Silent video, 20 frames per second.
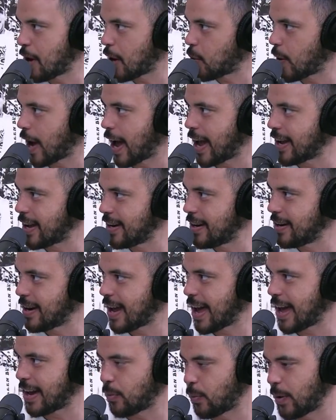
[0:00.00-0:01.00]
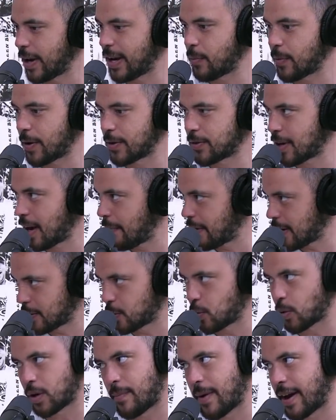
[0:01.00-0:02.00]
Hagan at a wedding one time, and I was
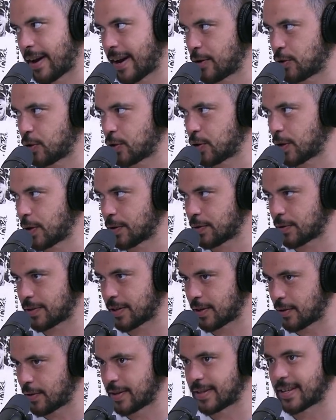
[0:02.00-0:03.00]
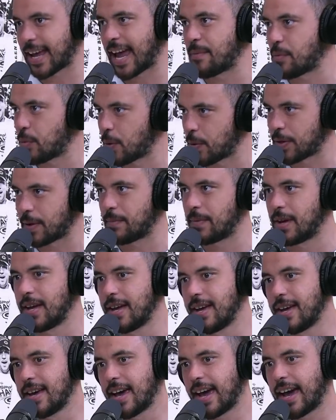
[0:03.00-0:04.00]
talking about Andrew Johns. I was sitting on the table with him,
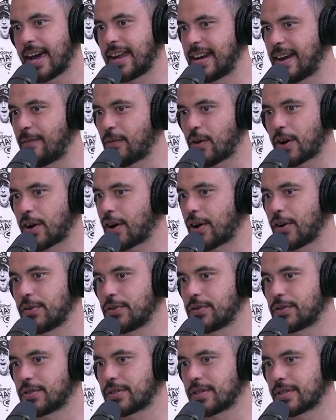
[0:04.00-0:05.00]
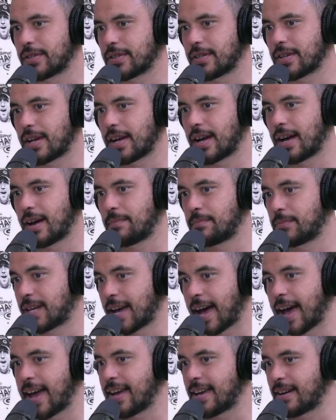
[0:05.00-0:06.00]
and everyone goes to
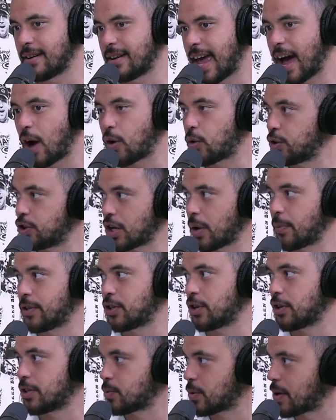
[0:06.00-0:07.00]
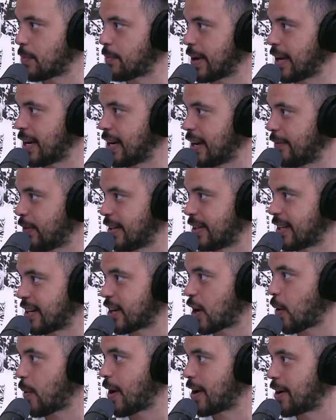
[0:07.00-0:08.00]
Hagan, how good Joey Johns would have been if he didn't
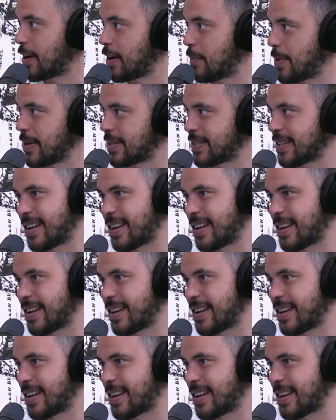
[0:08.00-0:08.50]
go out on the piss and